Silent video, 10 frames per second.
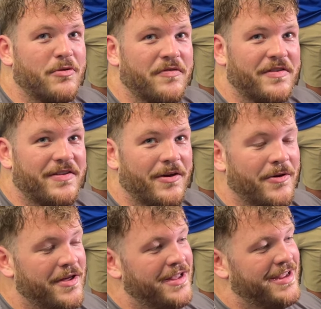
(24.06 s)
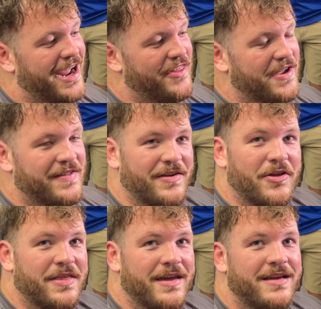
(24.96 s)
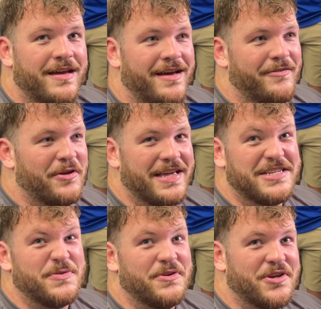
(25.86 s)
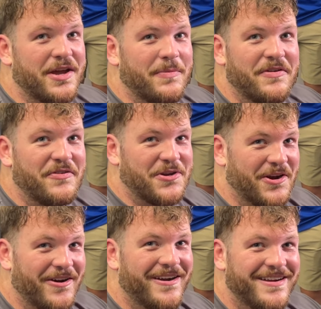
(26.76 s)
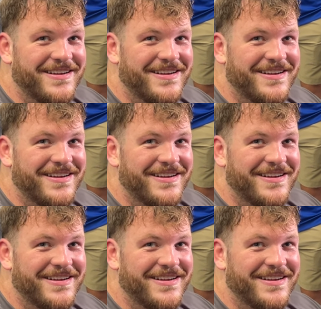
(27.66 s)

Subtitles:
moving. So I think it's a good thing. Really gets you into shape for sure.